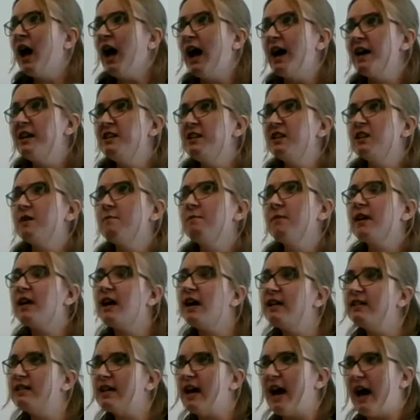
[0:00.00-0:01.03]
I did them
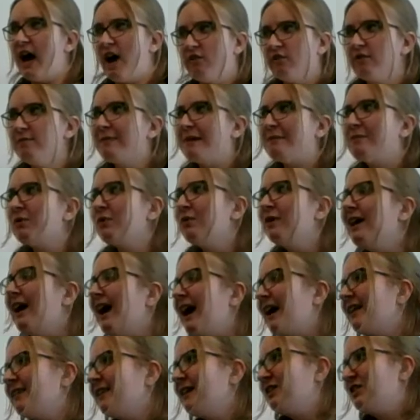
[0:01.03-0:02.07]
because I remember we
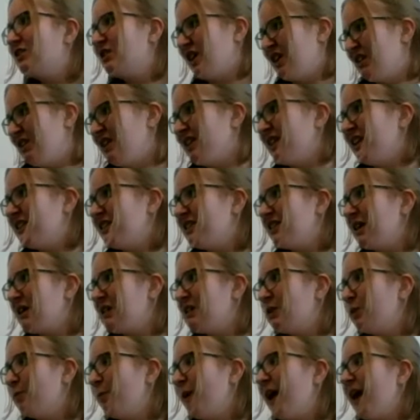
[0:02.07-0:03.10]
had lasagna that stuck
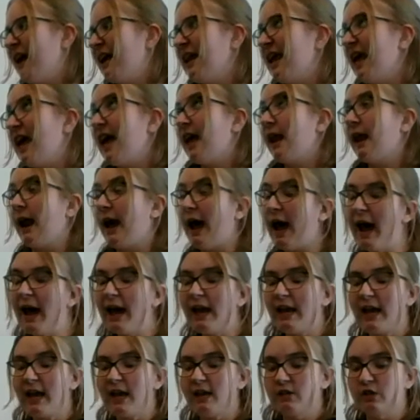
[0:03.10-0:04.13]
to the pan and I
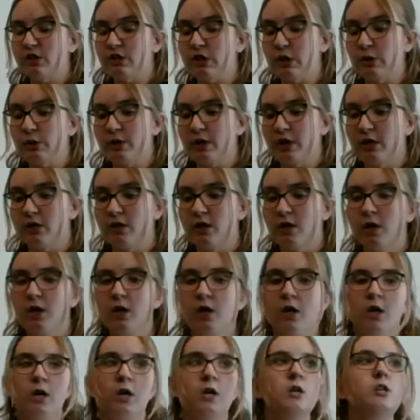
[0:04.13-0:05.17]
had to soak it.
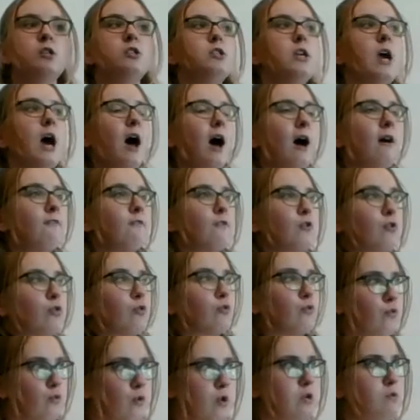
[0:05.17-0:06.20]
Yeah, for
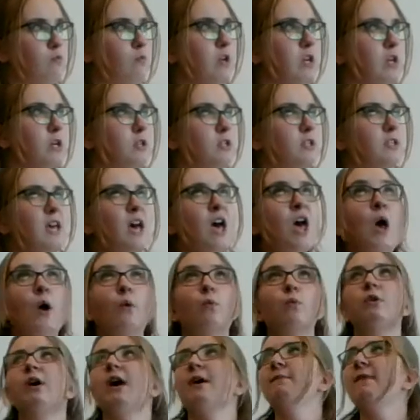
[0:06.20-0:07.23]
three weeks.
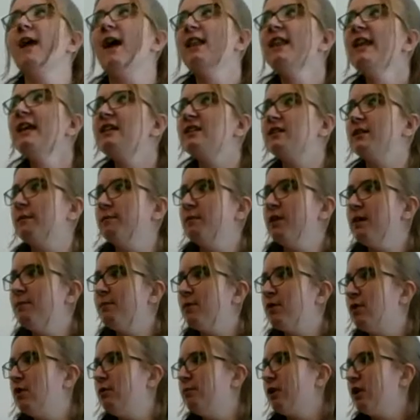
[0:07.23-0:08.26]
Well, I'm not like some
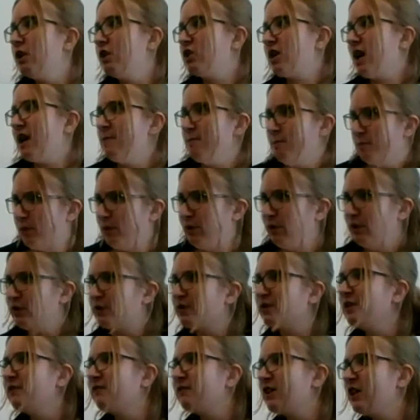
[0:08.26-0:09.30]
people who put a giant bowl in the
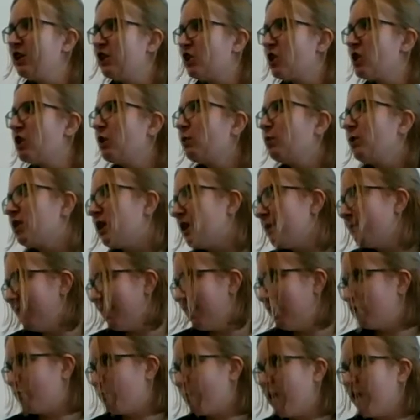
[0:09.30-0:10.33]
refrigerator with a
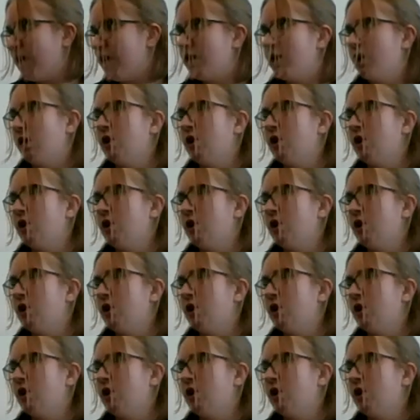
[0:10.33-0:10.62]
peach pit in